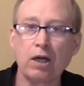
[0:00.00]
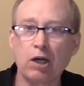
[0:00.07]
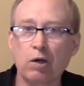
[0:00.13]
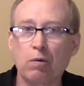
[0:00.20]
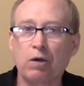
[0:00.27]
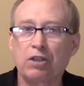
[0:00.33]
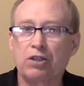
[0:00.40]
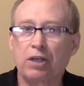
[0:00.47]

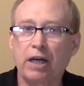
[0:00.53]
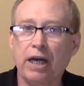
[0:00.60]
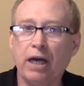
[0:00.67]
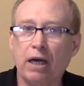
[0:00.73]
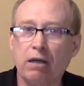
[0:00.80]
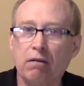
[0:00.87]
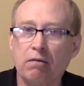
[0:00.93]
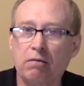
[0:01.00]
which
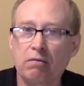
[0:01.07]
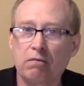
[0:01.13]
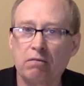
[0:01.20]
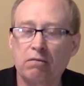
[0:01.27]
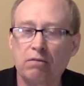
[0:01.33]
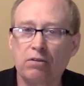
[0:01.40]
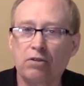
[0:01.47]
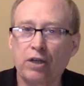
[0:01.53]
again,
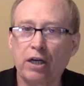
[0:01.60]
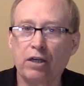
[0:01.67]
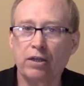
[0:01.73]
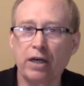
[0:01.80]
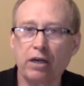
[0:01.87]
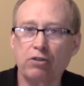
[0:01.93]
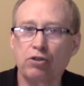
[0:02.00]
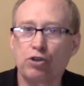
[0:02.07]
the state of
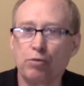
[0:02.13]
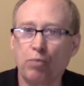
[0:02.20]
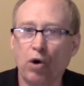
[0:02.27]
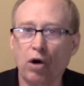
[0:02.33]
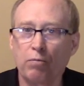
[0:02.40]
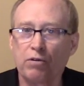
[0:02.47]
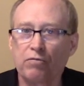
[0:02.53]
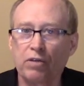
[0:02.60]
Texas
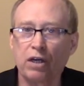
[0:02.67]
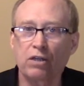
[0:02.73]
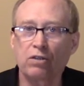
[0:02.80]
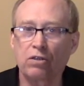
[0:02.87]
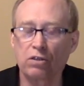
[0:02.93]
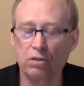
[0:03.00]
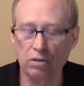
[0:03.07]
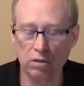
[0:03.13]
Department
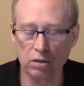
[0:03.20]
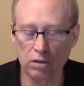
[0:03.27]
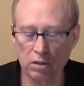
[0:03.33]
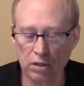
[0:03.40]
of the